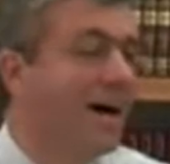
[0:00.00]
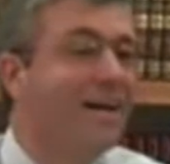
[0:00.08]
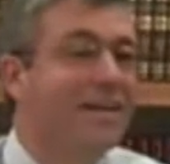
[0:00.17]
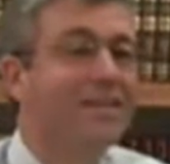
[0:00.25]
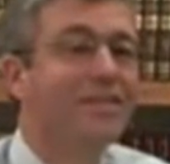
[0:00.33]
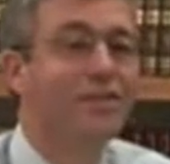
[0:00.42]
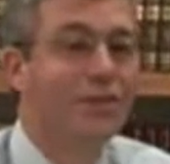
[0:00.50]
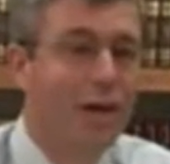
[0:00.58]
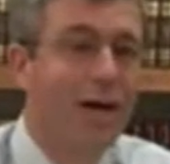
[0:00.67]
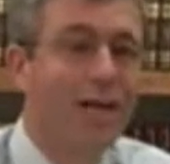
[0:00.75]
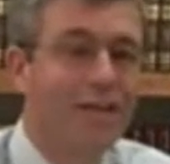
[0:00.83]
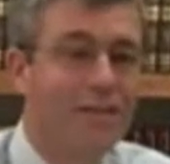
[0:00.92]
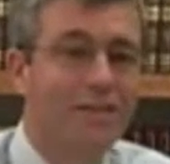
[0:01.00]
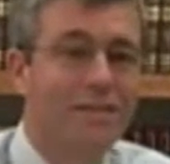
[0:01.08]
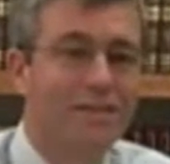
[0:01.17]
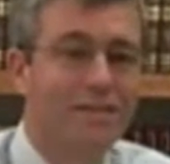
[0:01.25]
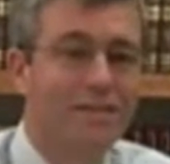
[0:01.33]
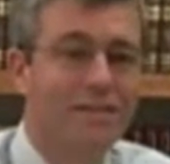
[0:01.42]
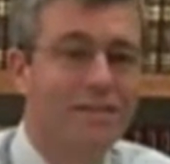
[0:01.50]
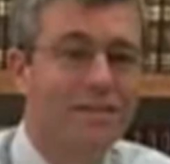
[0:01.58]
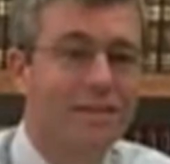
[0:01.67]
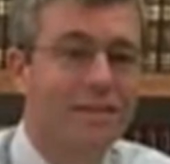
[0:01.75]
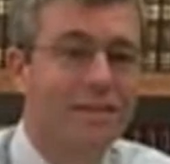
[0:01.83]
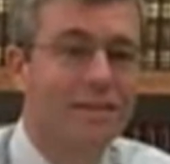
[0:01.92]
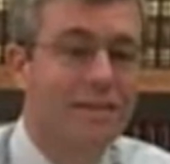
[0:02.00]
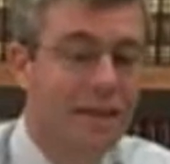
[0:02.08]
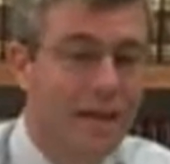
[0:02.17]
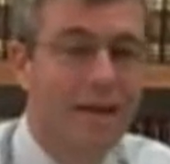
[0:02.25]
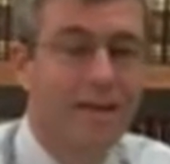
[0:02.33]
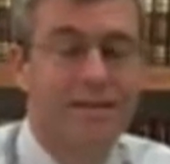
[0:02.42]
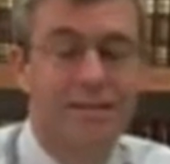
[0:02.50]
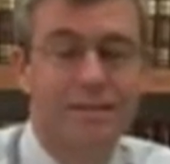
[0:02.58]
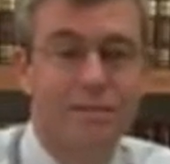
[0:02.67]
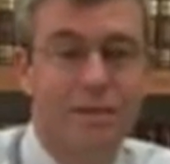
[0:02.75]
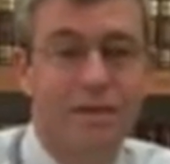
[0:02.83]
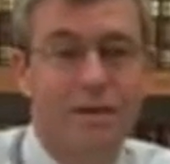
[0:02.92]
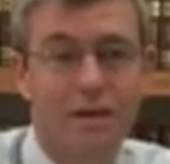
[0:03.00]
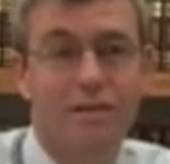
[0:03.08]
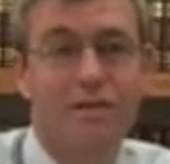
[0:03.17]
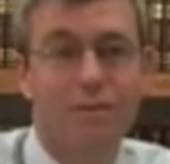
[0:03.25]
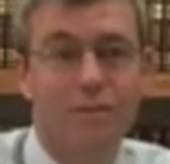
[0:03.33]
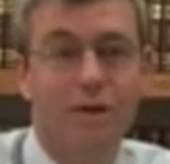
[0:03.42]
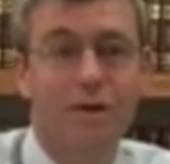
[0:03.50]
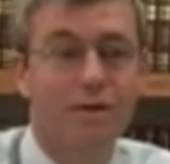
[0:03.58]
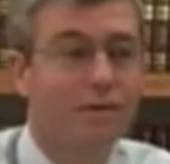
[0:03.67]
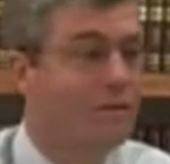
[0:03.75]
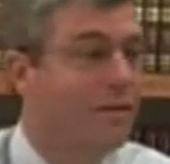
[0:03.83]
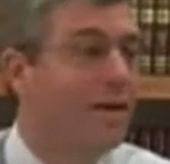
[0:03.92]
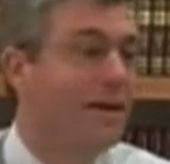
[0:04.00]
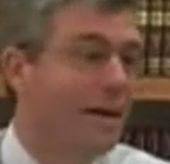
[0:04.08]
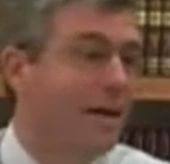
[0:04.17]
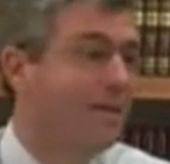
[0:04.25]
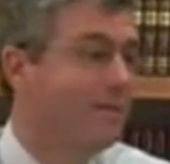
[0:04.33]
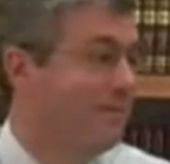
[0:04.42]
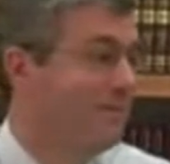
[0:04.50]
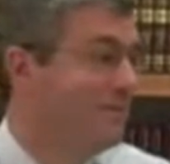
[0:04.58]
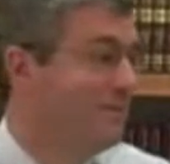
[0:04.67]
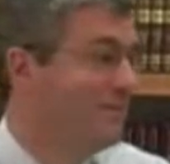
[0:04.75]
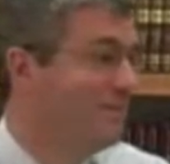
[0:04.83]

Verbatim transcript: God is just. Yes, but he also pardoned Rahab.